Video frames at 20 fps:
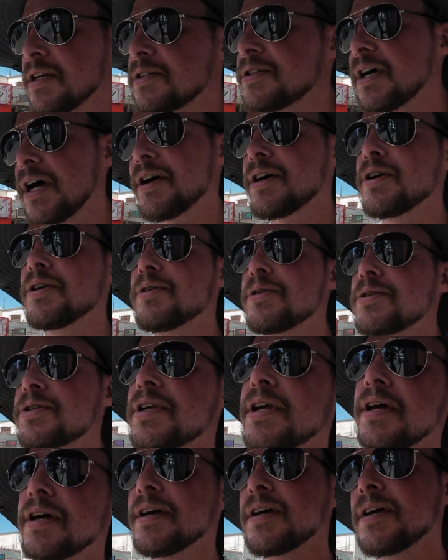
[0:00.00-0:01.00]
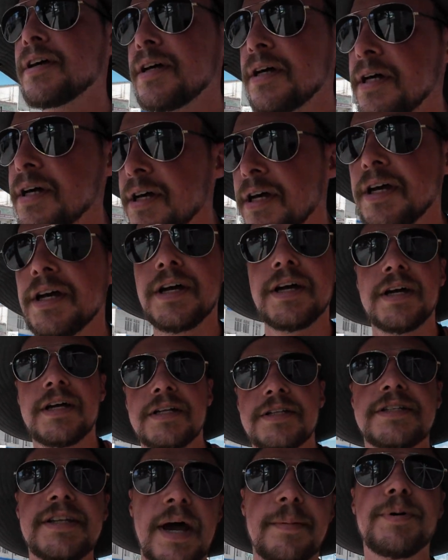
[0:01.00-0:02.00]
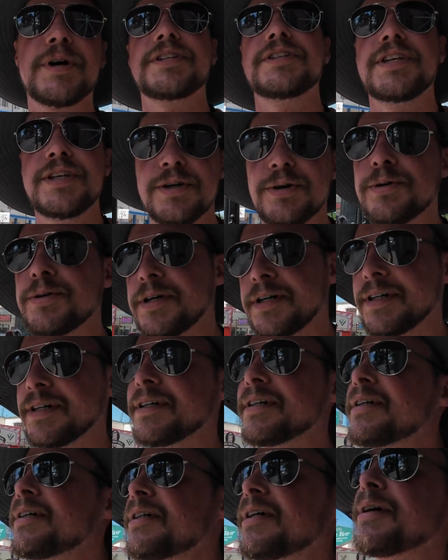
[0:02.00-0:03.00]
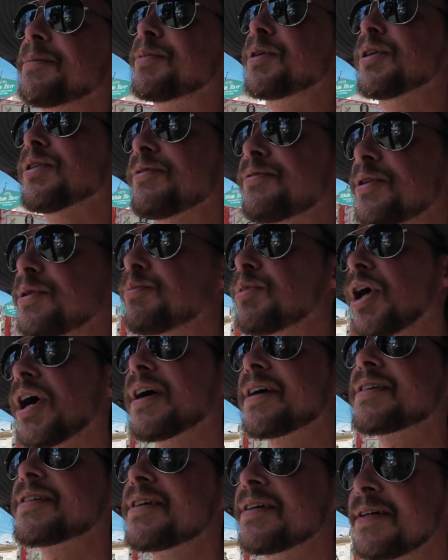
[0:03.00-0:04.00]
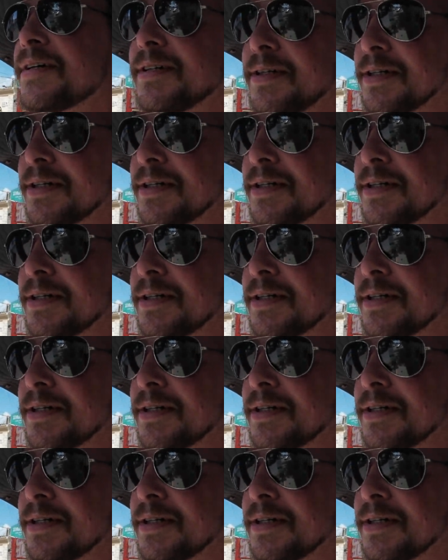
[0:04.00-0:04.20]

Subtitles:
Tacos Tapatio, up here a few blocks.